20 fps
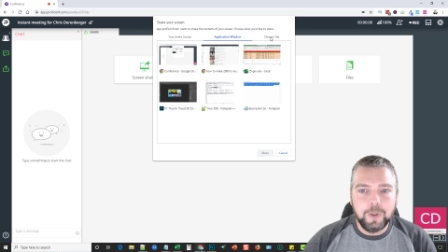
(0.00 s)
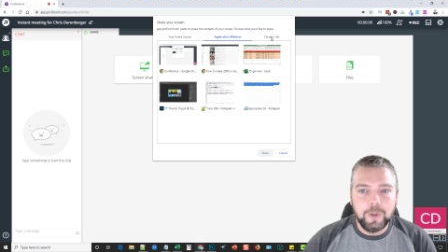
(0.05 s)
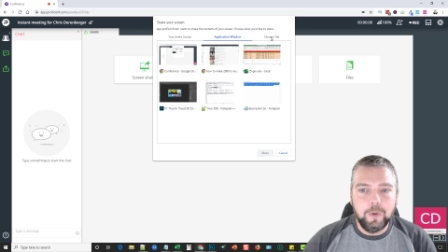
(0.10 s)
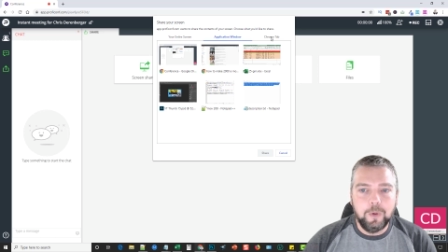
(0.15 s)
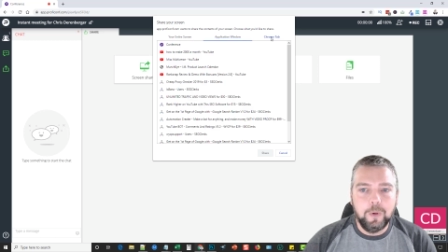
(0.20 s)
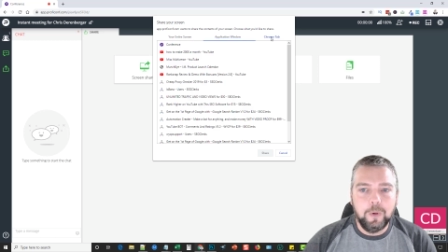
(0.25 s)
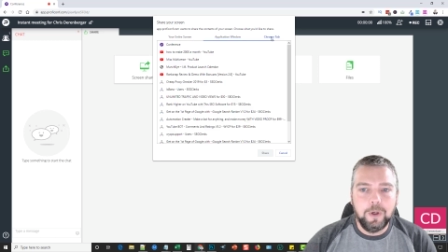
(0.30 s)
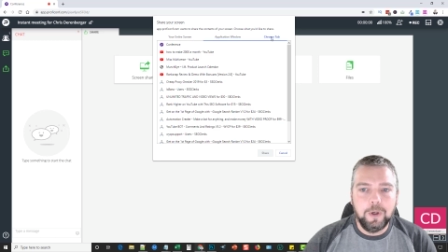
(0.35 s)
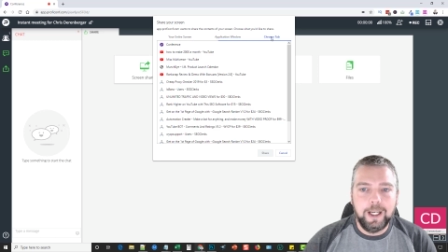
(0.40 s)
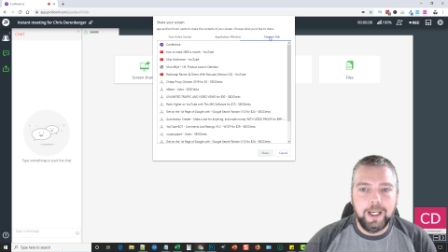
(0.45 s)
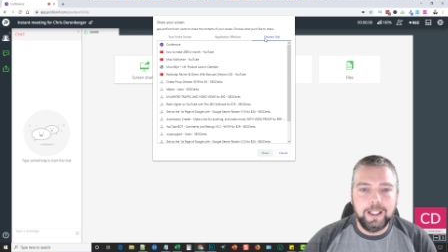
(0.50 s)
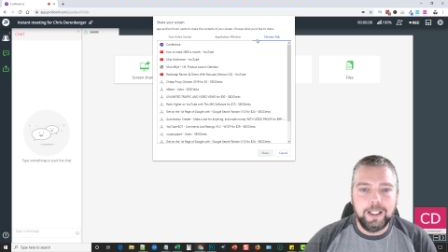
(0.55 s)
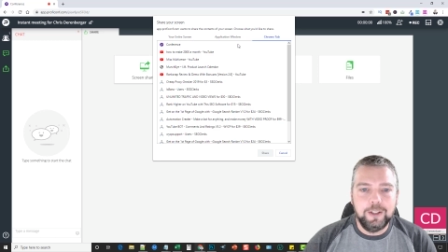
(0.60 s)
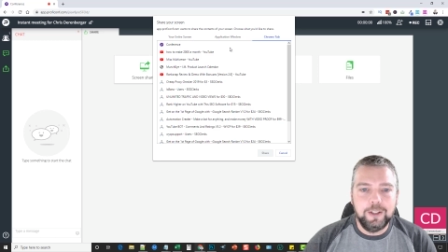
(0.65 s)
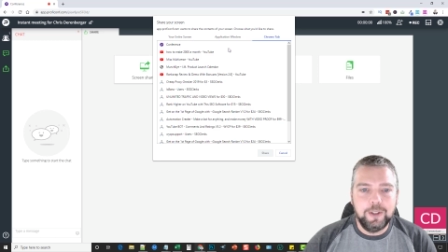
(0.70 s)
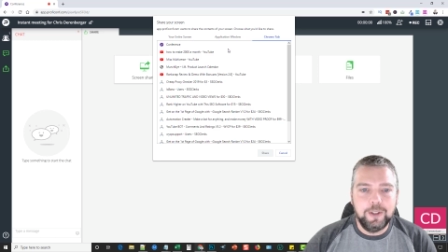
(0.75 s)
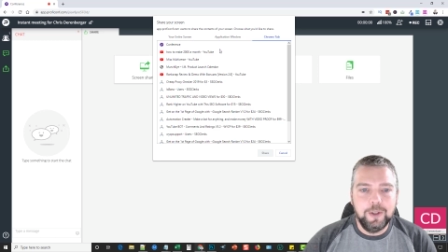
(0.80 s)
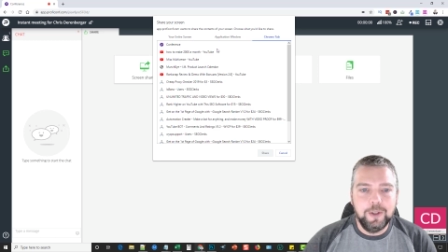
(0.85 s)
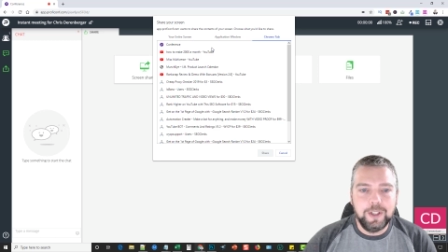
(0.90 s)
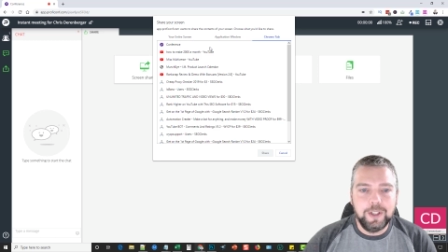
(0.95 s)
or I can
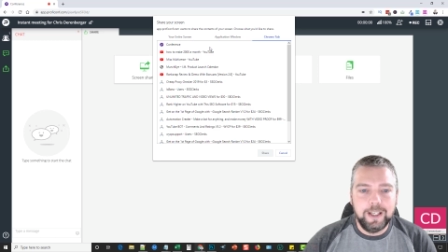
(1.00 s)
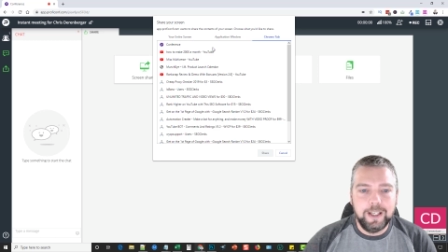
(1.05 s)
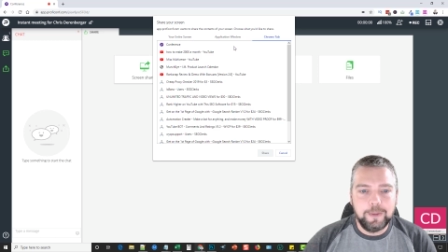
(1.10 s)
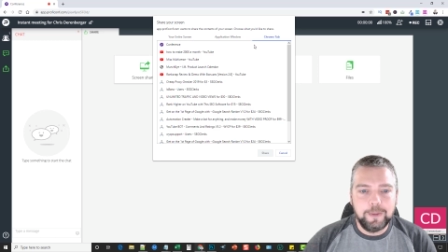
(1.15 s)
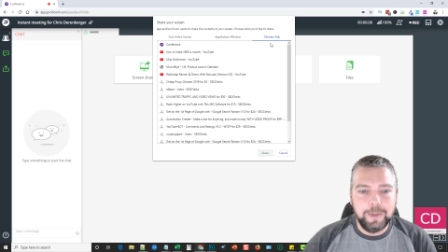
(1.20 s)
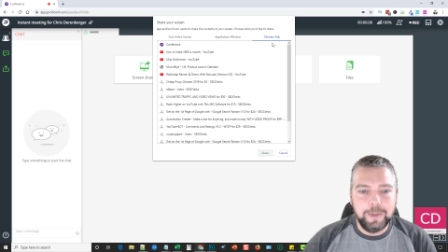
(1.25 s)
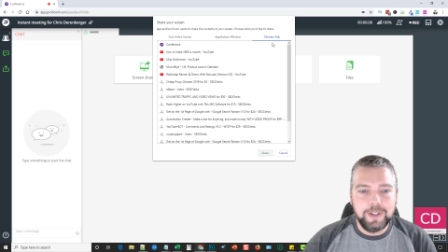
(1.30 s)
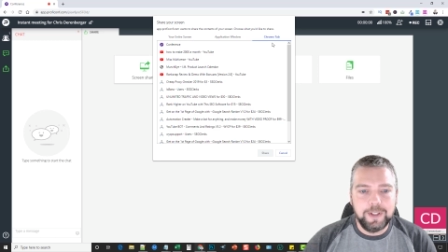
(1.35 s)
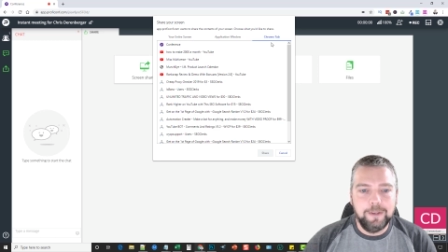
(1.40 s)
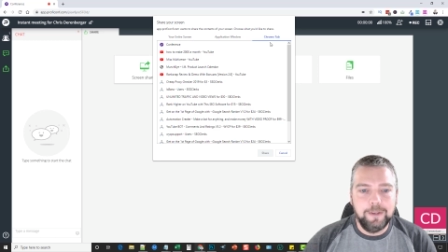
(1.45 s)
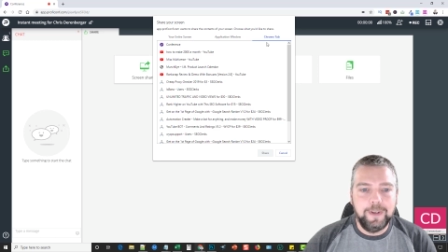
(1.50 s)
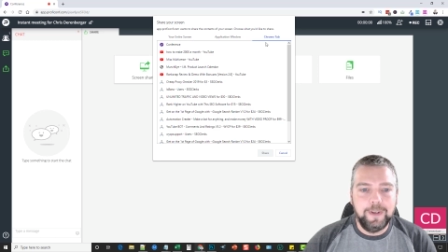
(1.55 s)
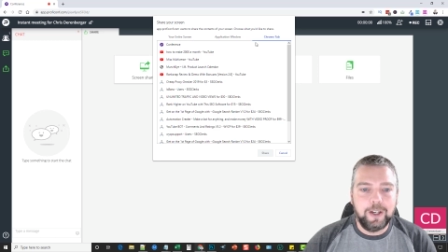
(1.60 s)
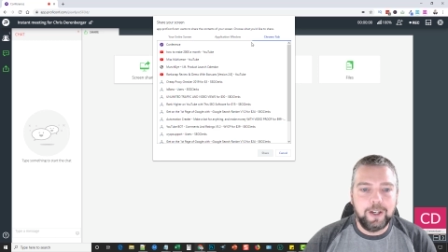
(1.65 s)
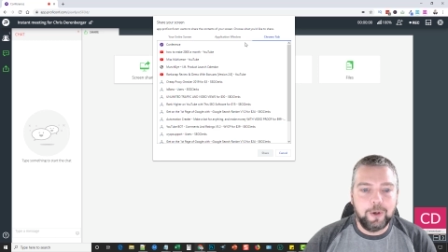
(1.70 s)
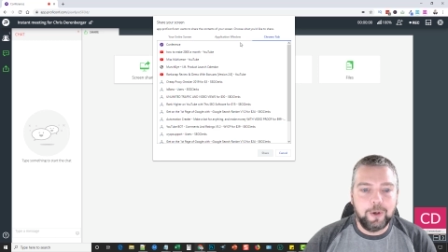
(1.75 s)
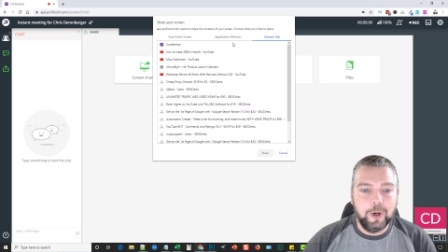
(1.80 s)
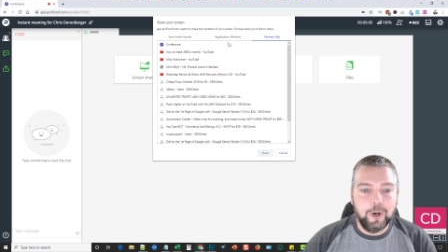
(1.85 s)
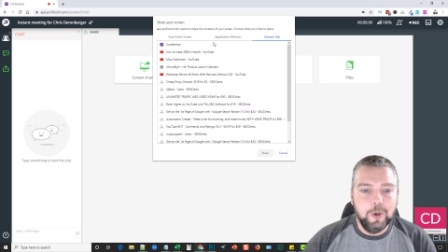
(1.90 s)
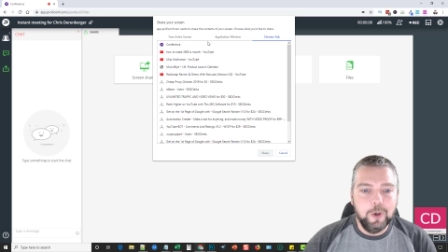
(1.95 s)
choose a specific
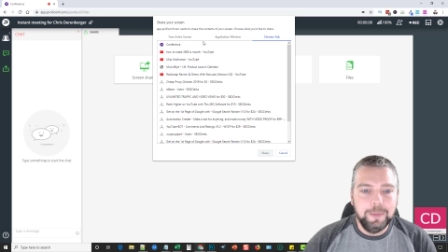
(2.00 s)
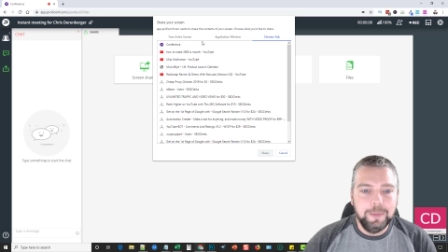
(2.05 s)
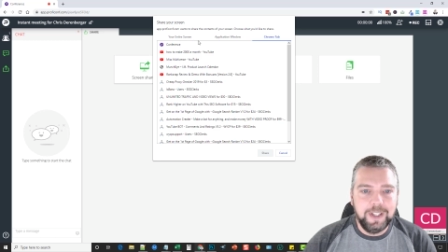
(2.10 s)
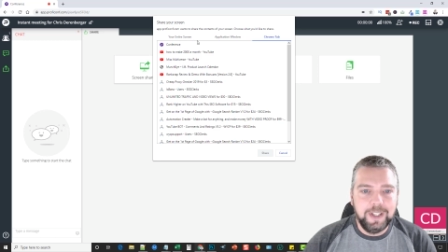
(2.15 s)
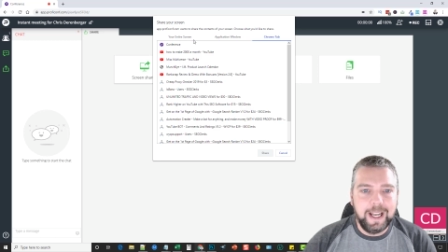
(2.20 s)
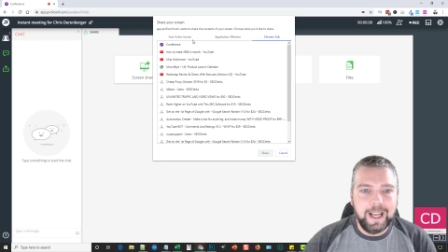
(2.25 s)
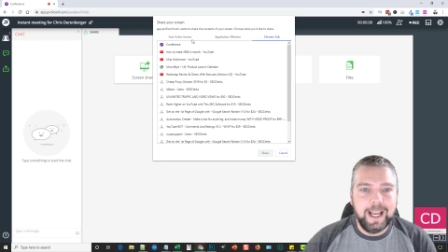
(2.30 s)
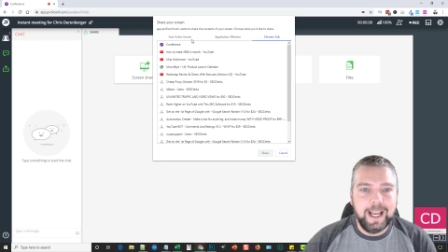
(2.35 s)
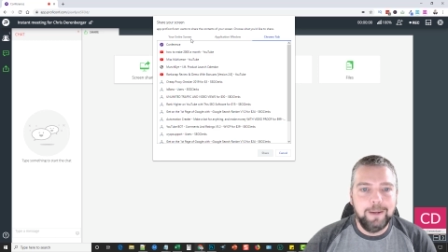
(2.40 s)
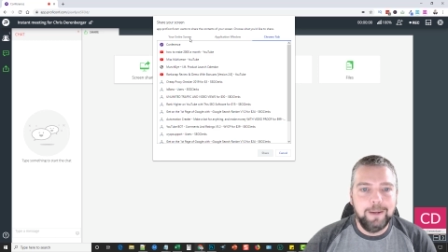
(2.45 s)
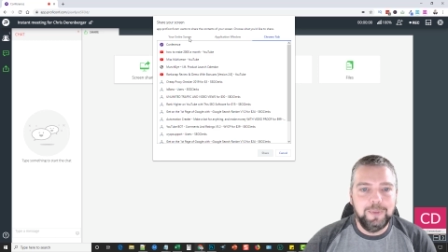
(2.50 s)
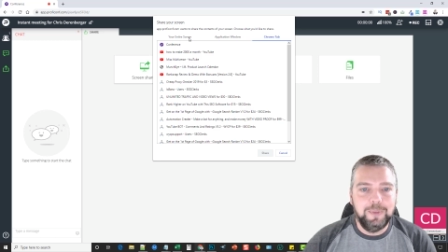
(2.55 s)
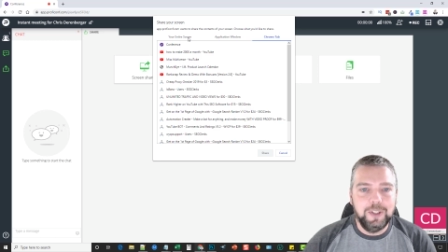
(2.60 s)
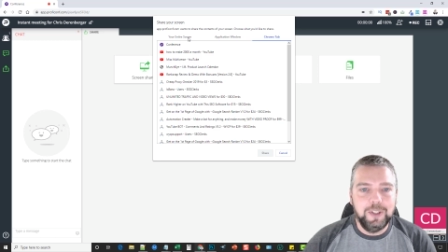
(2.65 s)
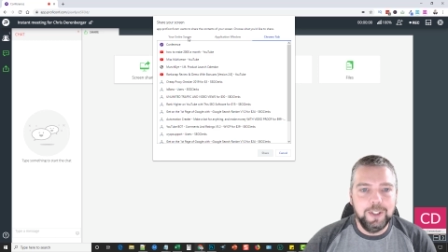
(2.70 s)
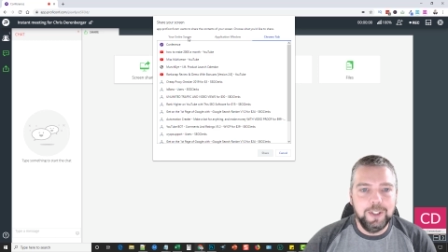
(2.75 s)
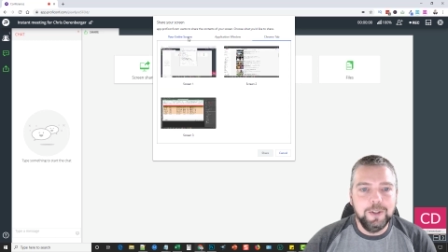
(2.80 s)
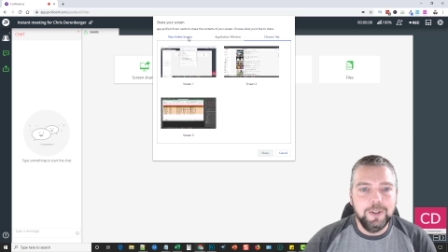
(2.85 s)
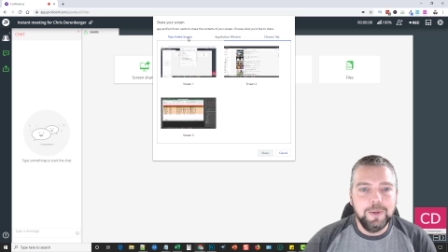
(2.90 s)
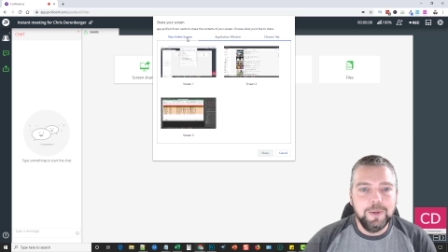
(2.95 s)
Chrome tab to
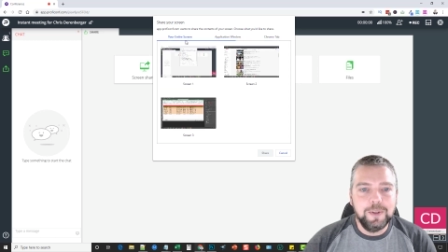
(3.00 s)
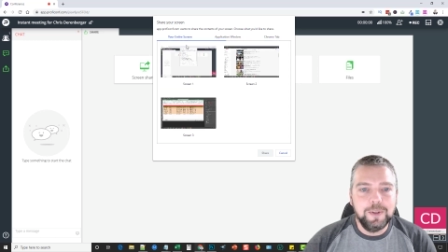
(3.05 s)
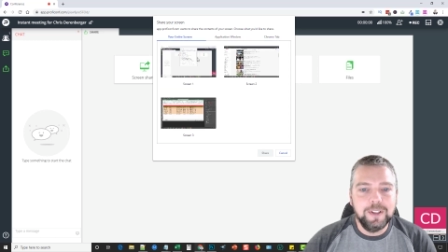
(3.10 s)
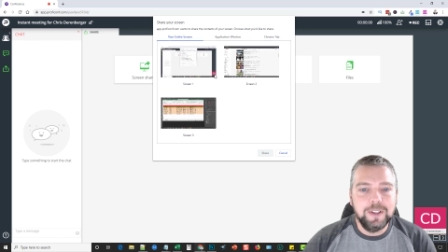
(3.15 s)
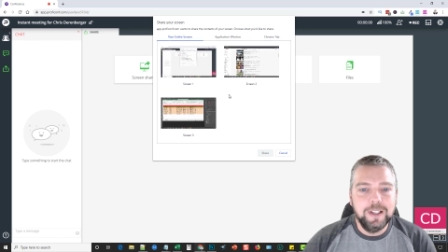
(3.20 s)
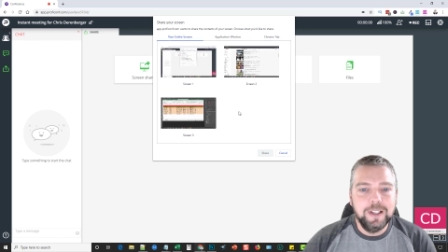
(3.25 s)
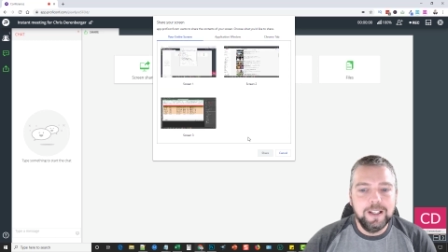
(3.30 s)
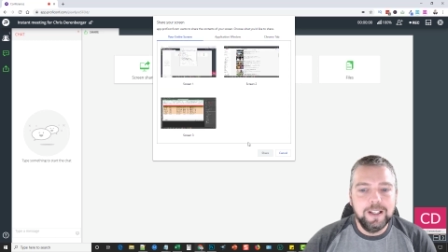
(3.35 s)
use.